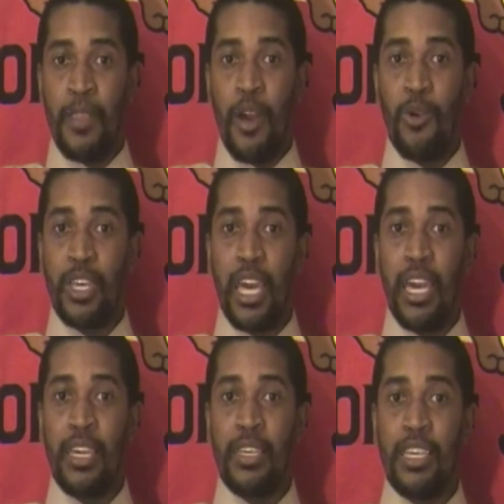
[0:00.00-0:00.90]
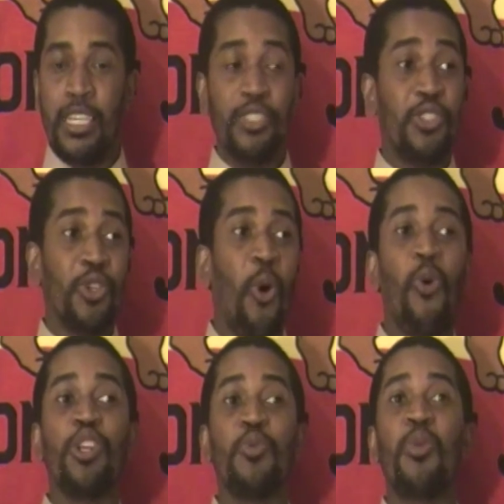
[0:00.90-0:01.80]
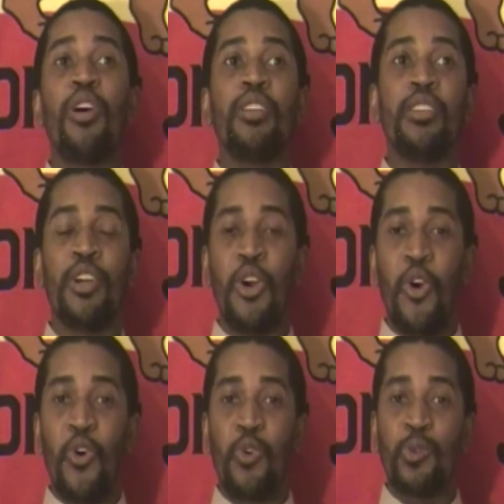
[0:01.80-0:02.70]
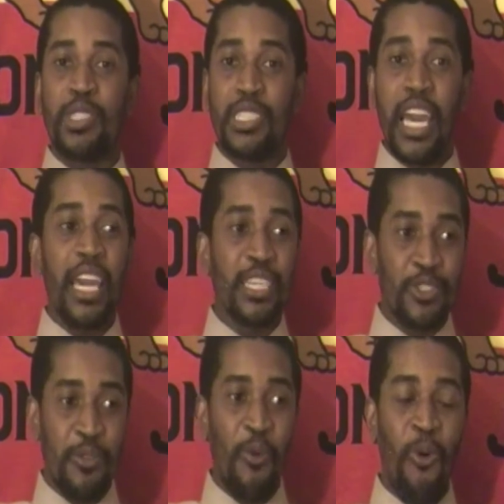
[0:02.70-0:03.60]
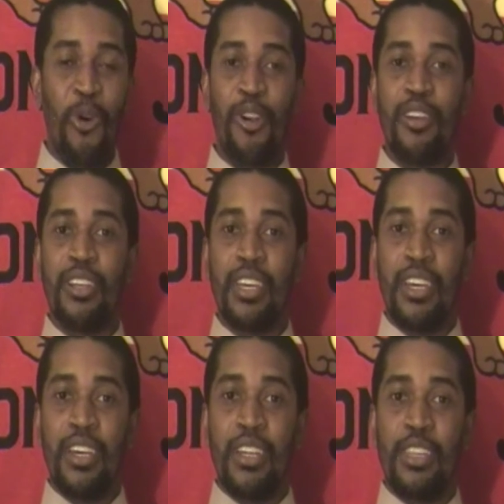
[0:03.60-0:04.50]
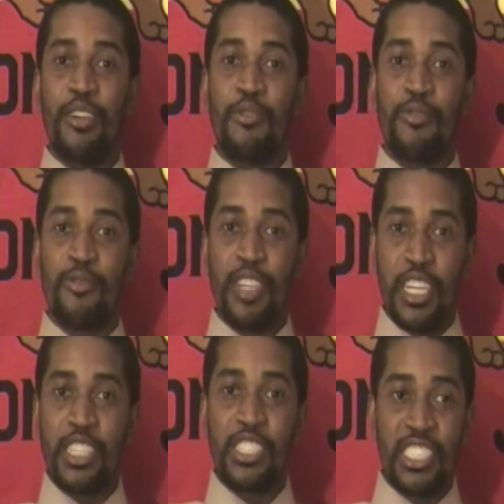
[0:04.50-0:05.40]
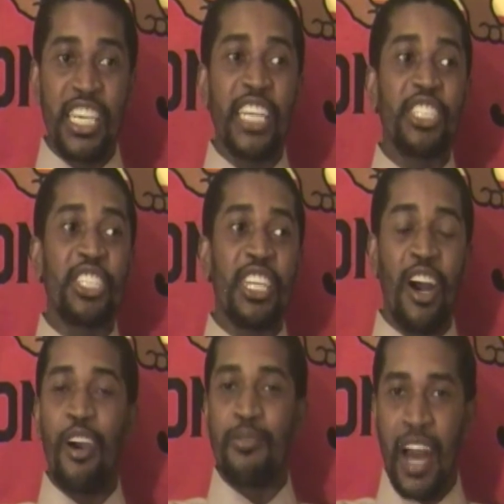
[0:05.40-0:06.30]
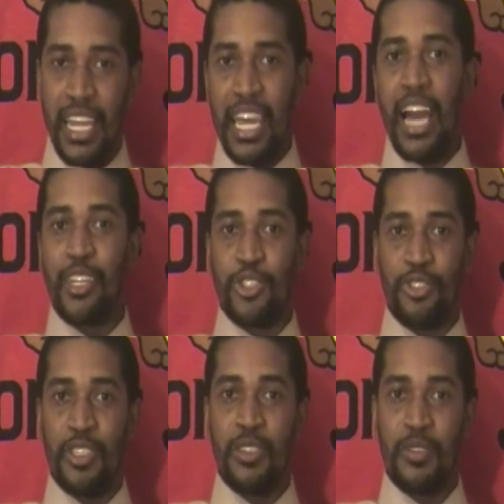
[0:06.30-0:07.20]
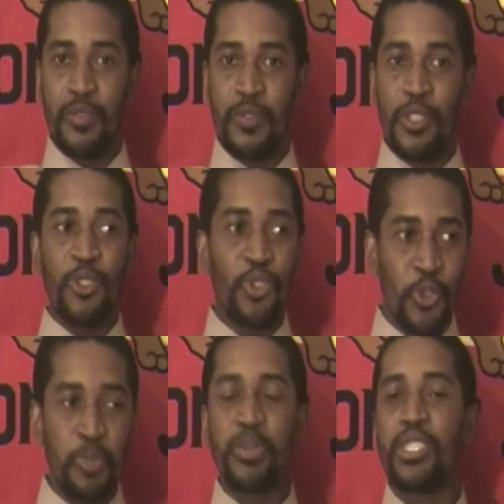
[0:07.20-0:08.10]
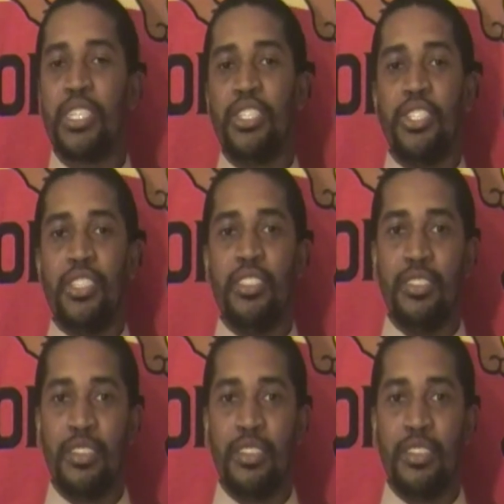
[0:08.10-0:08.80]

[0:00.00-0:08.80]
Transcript: Okay? He's the only one who stands for the renunciation of idolatry, superstition,